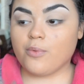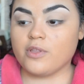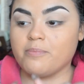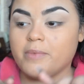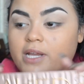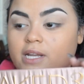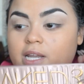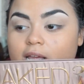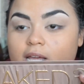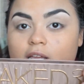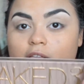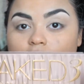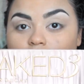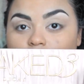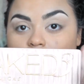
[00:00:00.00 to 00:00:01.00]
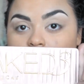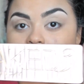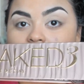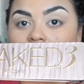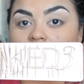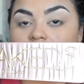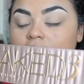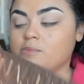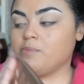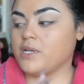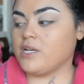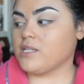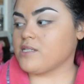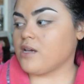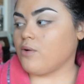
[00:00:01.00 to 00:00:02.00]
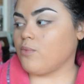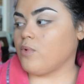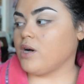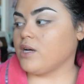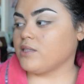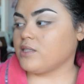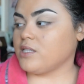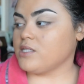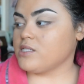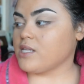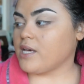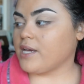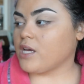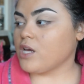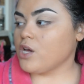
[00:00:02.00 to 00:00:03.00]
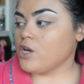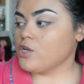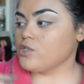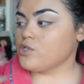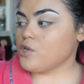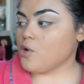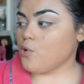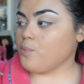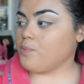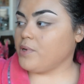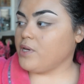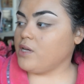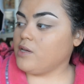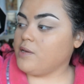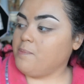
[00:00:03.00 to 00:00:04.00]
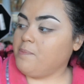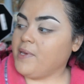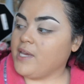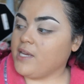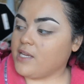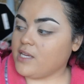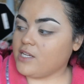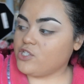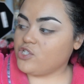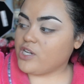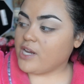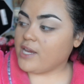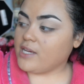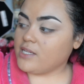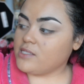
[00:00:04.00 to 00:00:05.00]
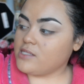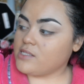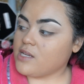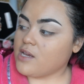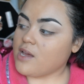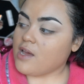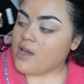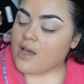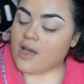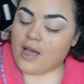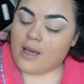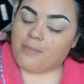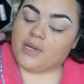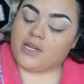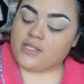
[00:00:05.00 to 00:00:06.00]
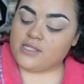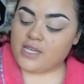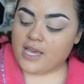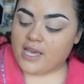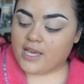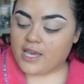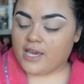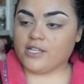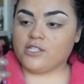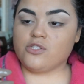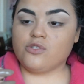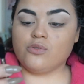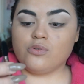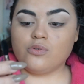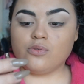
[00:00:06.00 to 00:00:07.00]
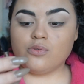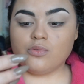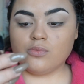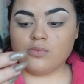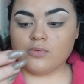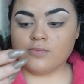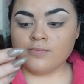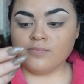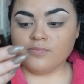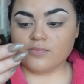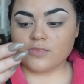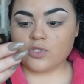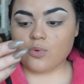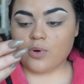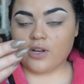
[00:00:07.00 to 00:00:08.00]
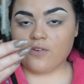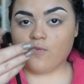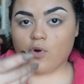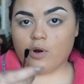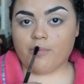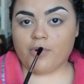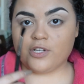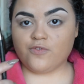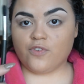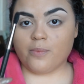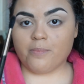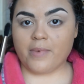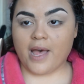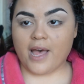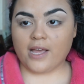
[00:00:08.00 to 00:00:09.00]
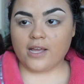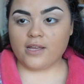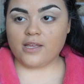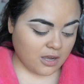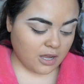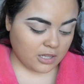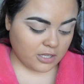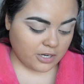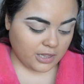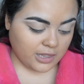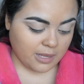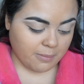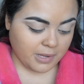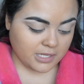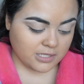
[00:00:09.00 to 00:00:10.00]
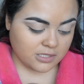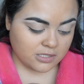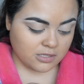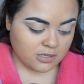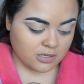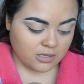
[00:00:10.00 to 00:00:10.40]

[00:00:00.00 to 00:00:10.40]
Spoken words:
My Naked 3 palette because I want these like taupey pinky shades. I'm going to take a 224 brush from MAC, color Limit.